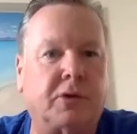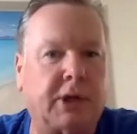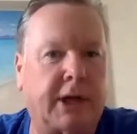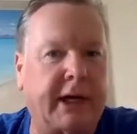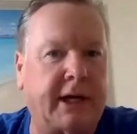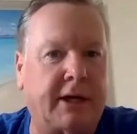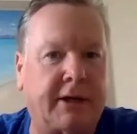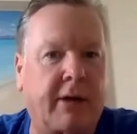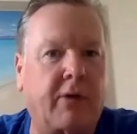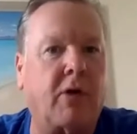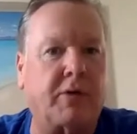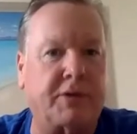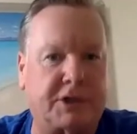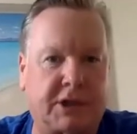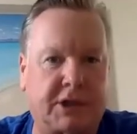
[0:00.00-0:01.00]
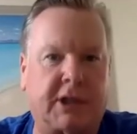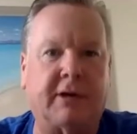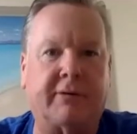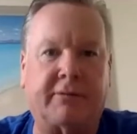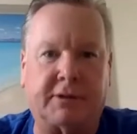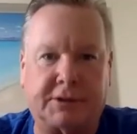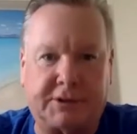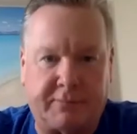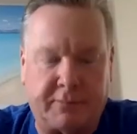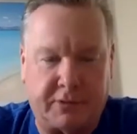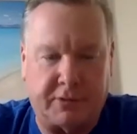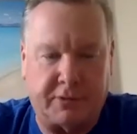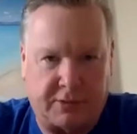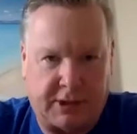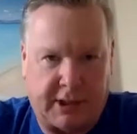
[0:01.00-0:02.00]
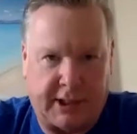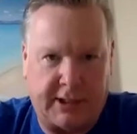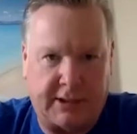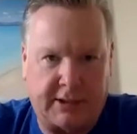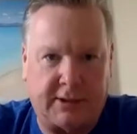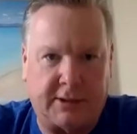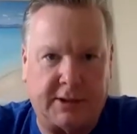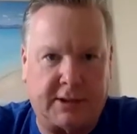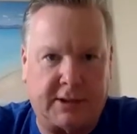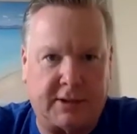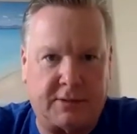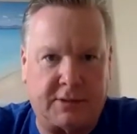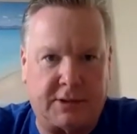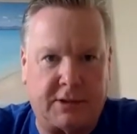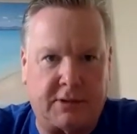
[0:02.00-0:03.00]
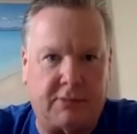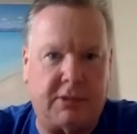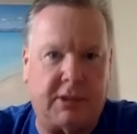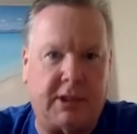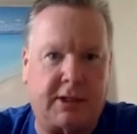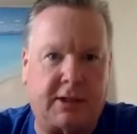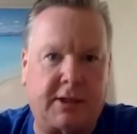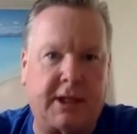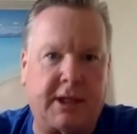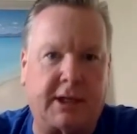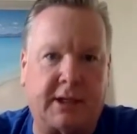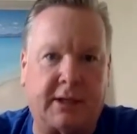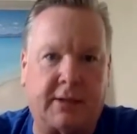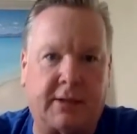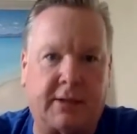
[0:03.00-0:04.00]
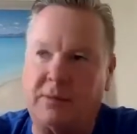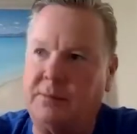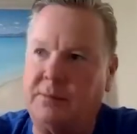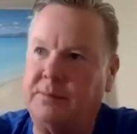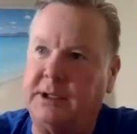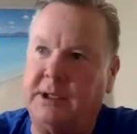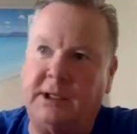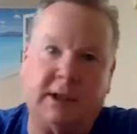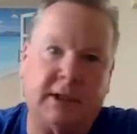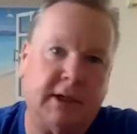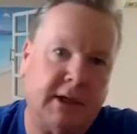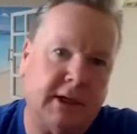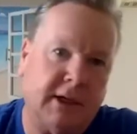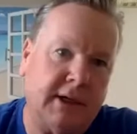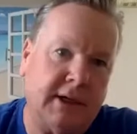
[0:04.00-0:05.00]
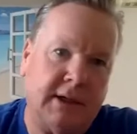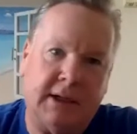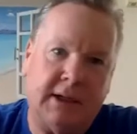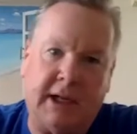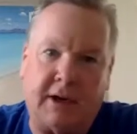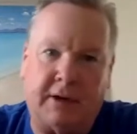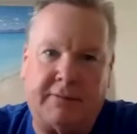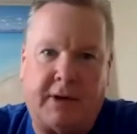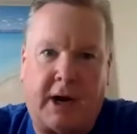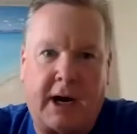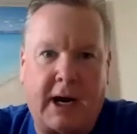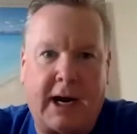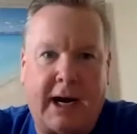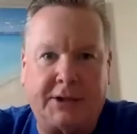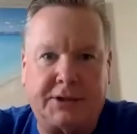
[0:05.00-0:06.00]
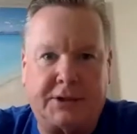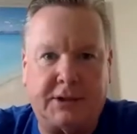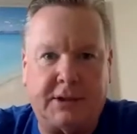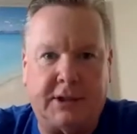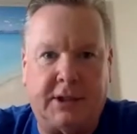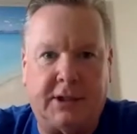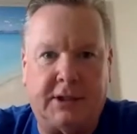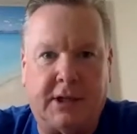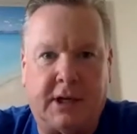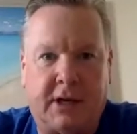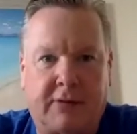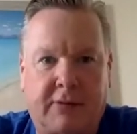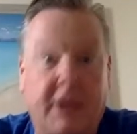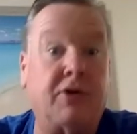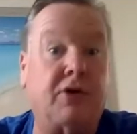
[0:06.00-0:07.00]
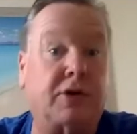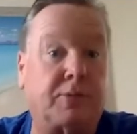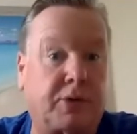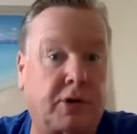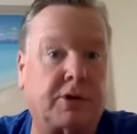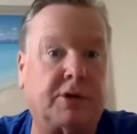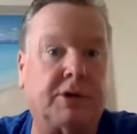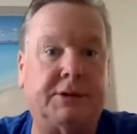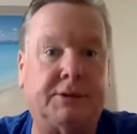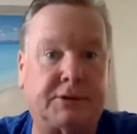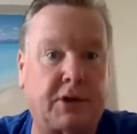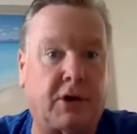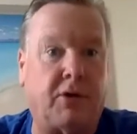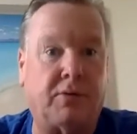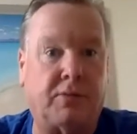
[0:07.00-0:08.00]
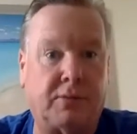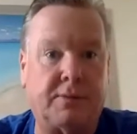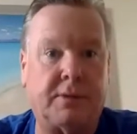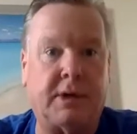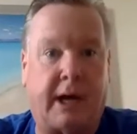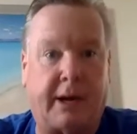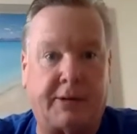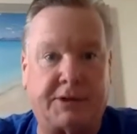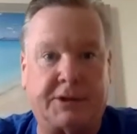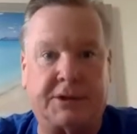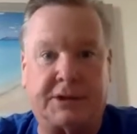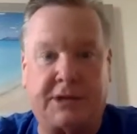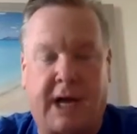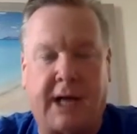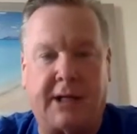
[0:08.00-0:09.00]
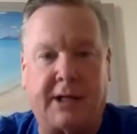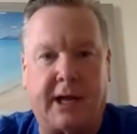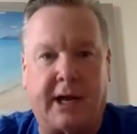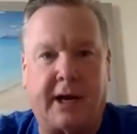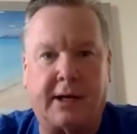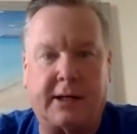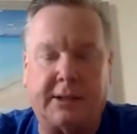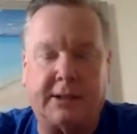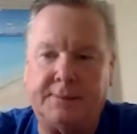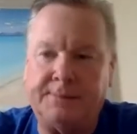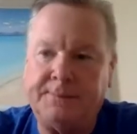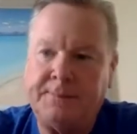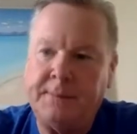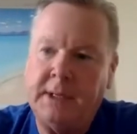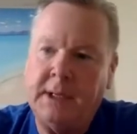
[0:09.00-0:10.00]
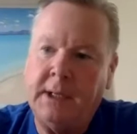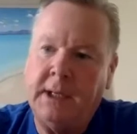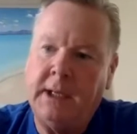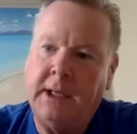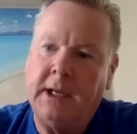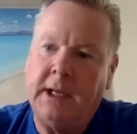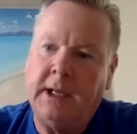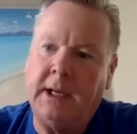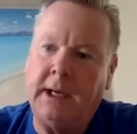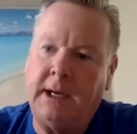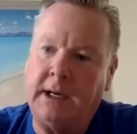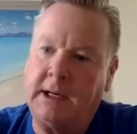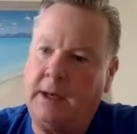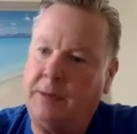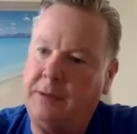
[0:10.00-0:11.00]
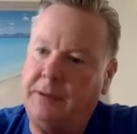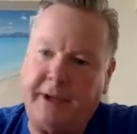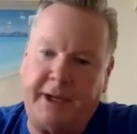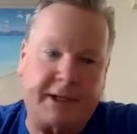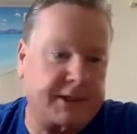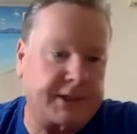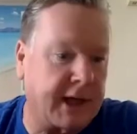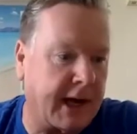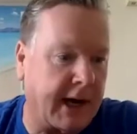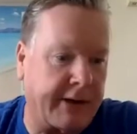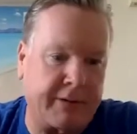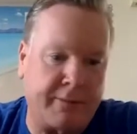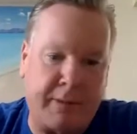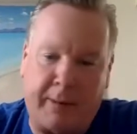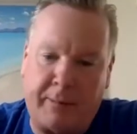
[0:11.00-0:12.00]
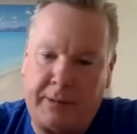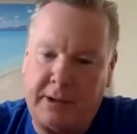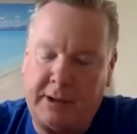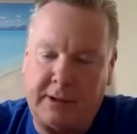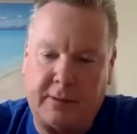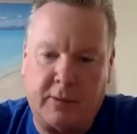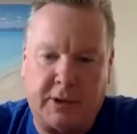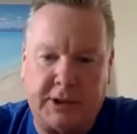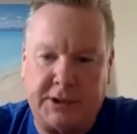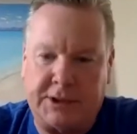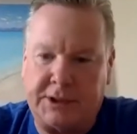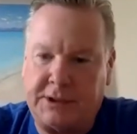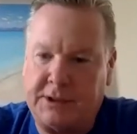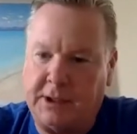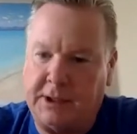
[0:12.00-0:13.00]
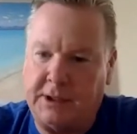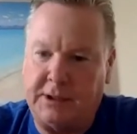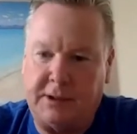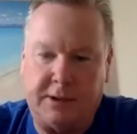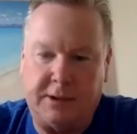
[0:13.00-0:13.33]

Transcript: aid. They're always the givers of mutual aid. So this was a unique thing that we would be in a firehouse in Red Hook, Brooklyn. So I was assigned there, and a couple of things that I remember was the